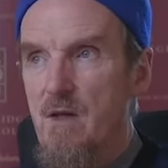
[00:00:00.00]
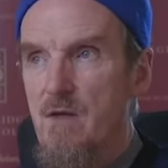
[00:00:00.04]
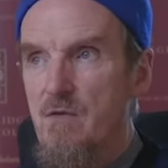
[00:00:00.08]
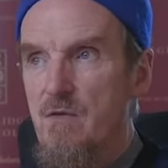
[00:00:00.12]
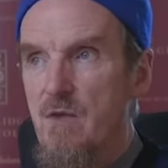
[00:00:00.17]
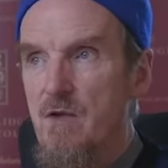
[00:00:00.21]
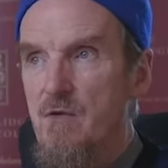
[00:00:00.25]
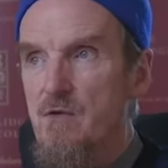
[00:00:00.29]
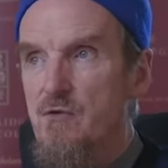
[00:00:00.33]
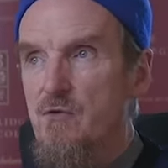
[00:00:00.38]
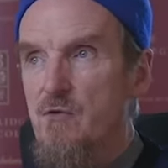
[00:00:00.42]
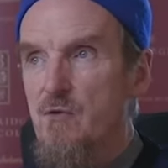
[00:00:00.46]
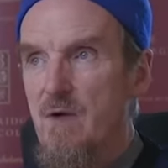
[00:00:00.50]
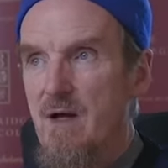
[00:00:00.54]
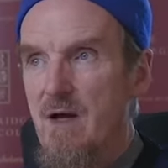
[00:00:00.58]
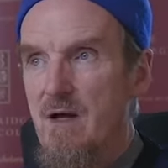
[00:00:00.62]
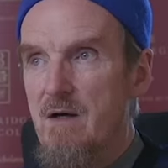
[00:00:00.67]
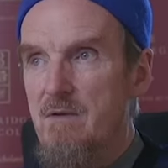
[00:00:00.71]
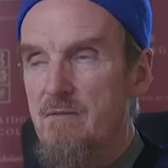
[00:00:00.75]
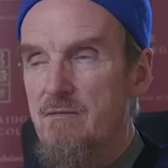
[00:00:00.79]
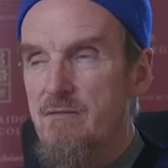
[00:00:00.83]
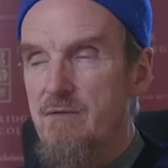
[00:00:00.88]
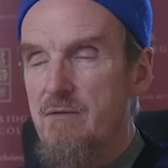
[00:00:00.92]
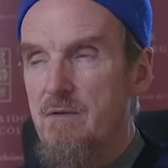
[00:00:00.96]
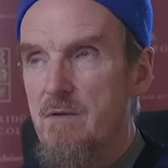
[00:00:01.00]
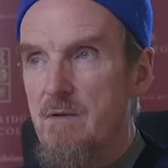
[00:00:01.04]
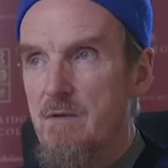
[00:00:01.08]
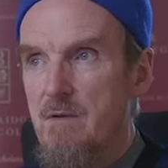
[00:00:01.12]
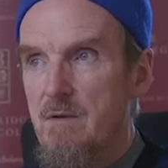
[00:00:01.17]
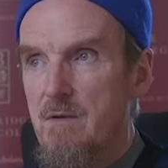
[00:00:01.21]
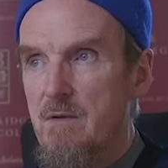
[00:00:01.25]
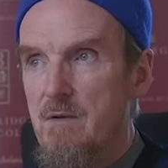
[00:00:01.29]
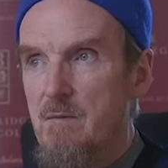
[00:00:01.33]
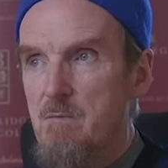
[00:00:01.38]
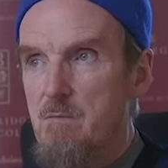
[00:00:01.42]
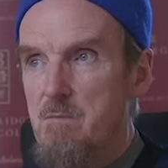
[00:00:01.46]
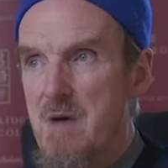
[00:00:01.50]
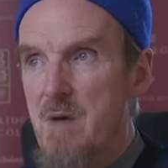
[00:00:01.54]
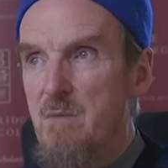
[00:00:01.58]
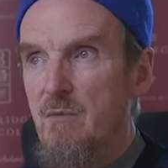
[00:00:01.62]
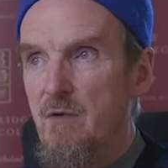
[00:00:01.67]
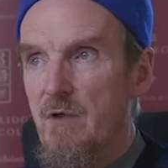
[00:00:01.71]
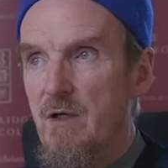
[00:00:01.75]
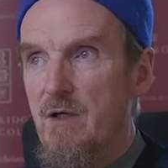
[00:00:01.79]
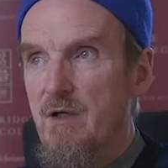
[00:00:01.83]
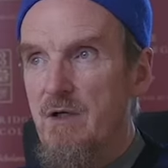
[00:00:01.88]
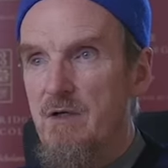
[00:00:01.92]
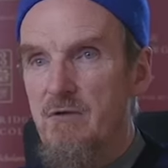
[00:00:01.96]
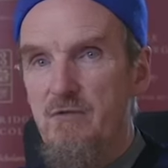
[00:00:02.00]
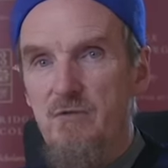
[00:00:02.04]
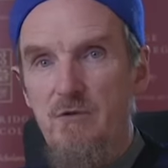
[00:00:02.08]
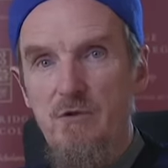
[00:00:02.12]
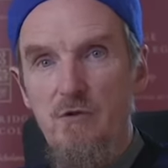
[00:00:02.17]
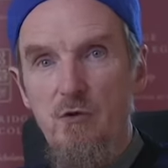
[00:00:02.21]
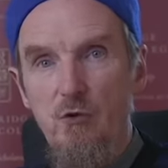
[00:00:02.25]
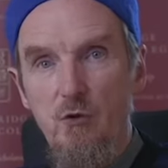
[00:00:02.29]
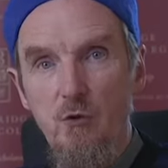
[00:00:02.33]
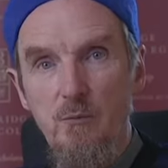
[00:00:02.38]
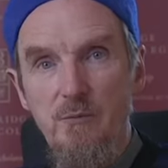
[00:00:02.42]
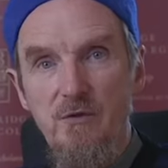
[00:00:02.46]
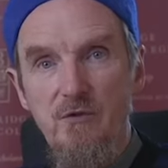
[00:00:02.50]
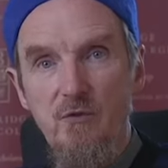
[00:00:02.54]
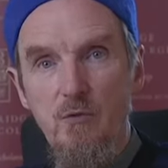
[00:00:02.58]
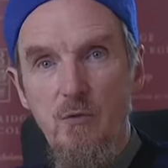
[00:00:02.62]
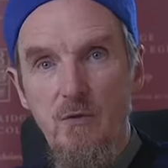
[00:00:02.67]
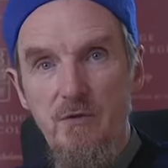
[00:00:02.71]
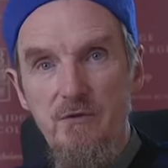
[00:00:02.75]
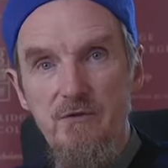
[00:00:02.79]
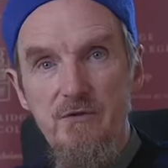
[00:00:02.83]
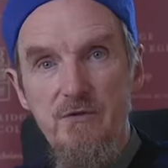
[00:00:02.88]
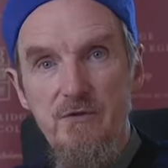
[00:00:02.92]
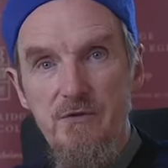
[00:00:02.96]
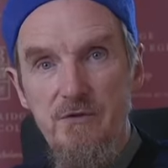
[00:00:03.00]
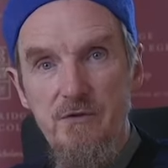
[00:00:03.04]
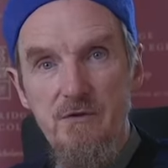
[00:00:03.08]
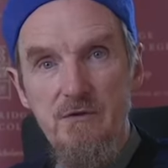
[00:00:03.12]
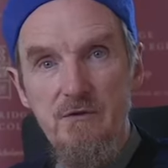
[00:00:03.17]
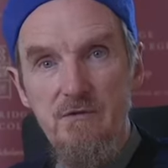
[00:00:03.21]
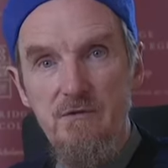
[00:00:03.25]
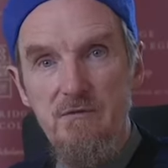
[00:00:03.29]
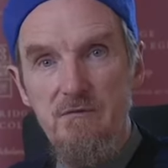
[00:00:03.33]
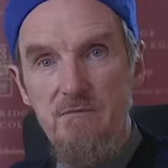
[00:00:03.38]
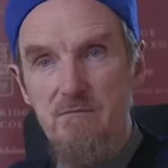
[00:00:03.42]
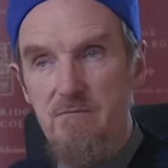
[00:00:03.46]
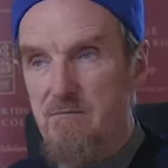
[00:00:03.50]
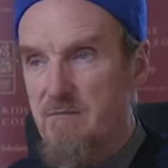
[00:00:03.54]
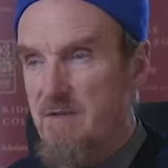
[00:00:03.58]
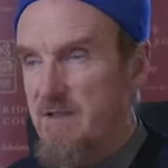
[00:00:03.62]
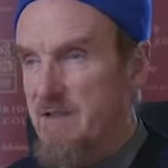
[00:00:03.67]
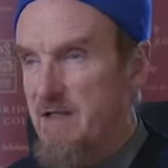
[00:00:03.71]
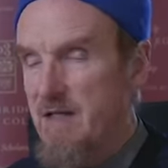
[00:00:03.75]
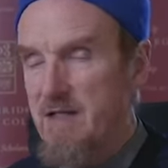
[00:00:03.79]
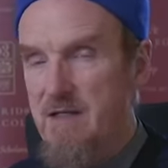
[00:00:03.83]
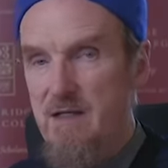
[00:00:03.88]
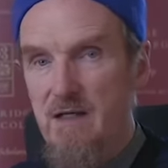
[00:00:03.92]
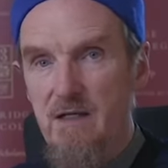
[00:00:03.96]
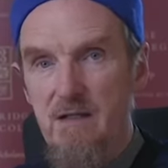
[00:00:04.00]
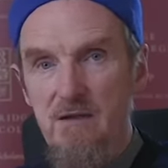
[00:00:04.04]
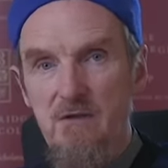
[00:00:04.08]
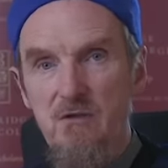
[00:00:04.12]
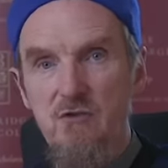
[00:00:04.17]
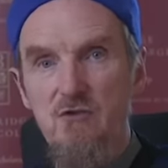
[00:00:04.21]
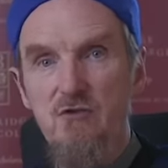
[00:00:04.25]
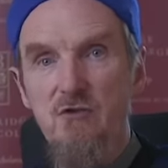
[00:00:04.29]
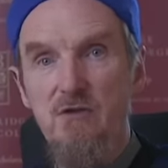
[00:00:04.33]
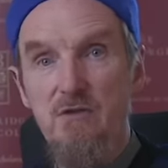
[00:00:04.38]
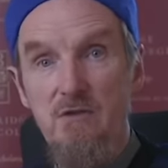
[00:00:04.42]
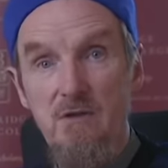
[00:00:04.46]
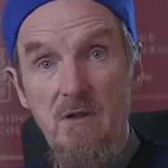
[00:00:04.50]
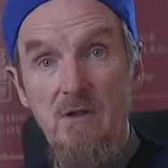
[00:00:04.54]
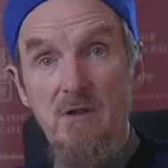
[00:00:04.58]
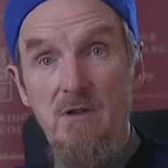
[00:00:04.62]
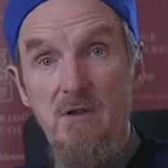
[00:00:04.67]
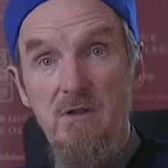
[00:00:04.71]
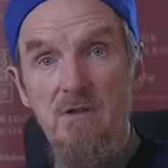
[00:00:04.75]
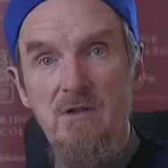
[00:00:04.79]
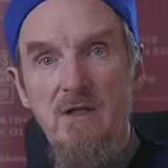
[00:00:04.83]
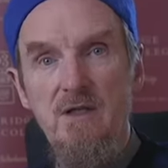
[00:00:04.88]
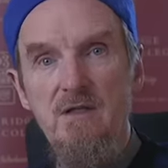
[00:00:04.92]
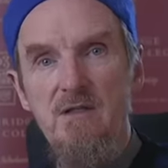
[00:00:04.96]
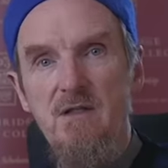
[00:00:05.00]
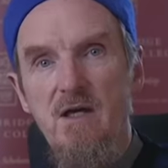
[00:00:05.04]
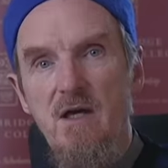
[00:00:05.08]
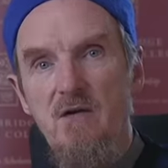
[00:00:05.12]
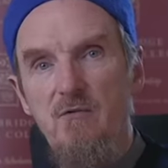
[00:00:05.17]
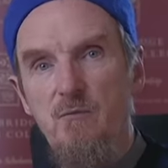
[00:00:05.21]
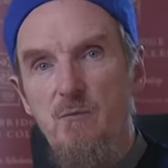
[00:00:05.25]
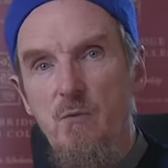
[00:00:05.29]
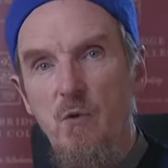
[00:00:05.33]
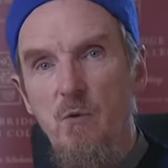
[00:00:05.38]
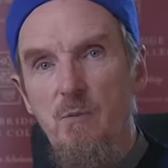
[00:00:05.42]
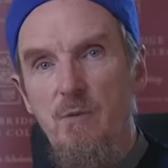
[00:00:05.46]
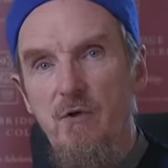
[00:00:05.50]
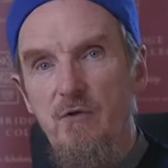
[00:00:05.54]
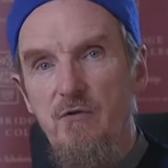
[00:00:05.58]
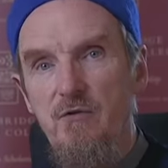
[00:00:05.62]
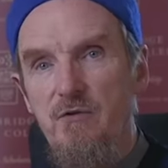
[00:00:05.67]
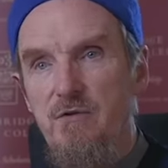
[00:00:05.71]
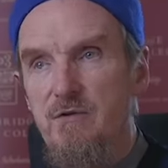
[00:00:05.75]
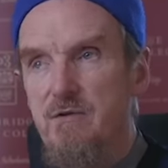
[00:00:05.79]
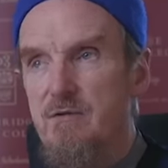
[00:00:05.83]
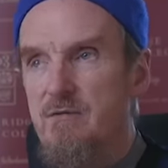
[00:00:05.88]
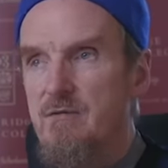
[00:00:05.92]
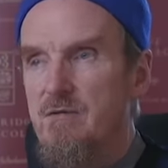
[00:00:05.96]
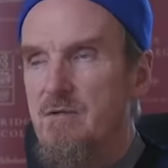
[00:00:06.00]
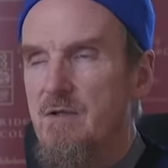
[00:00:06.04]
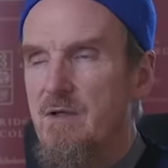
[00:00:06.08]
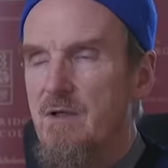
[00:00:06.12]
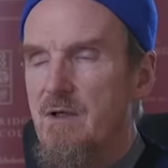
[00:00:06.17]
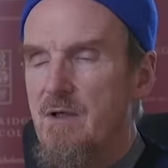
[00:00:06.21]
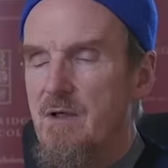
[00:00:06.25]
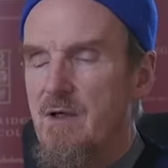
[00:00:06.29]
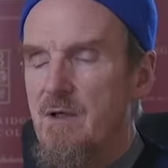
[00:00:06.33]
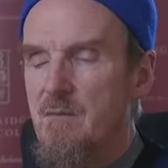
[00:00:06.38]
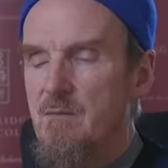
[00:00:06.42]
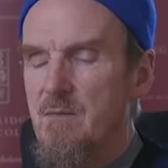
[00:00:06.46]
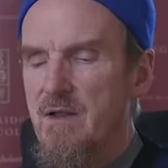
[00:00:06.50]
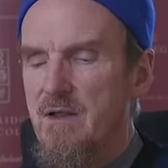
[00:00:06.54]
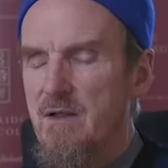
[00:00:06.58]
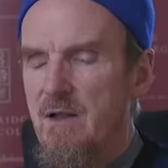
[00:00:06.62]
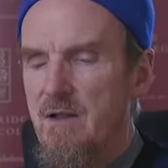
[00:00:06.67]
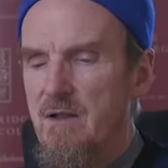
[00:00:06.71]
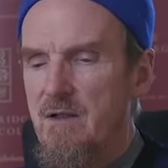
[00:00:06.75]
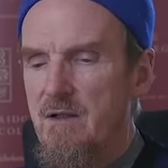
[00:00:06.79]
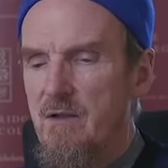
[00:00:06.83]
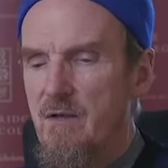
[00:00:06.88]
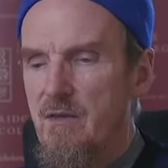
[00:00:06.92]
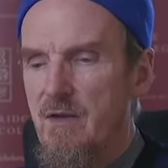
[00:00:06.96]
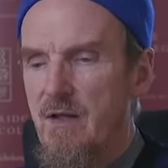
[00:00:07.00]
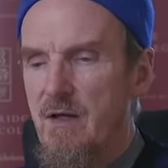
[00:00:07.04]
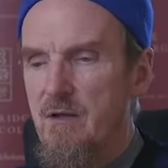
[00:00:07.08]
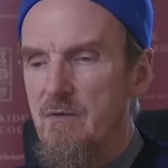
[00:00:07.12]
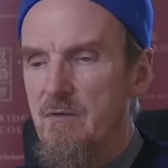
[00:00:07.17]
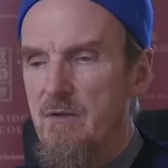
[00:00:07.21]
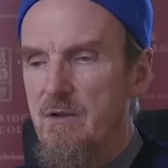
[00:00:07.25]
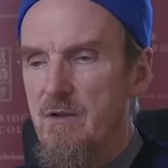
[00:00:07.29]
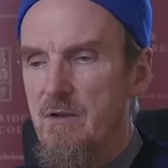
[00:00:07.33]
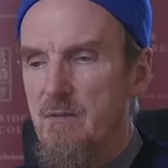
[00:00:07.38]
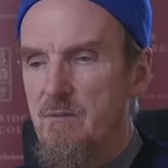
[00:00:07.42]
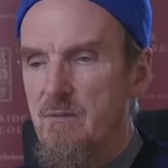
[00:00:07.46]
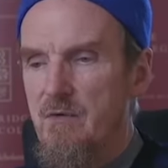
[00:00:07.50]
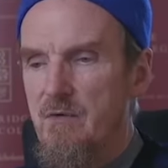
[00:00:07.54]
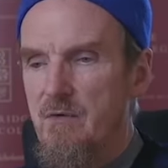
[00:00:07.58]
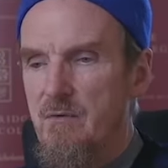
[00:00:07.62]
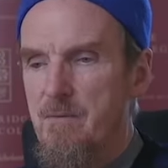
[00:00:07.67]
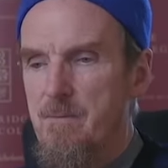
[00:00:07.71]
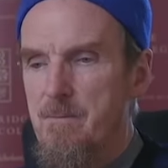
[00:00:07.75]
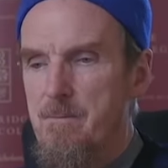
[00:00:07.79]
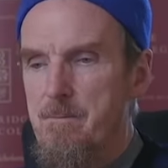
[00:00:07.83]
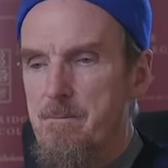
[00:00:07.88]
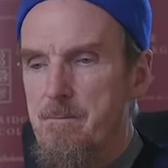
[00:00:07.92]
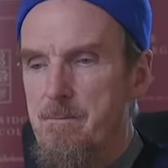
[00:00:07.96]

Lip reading: Those who have memorized enormous quantities in any culture tend to have more positive mental health outcomes.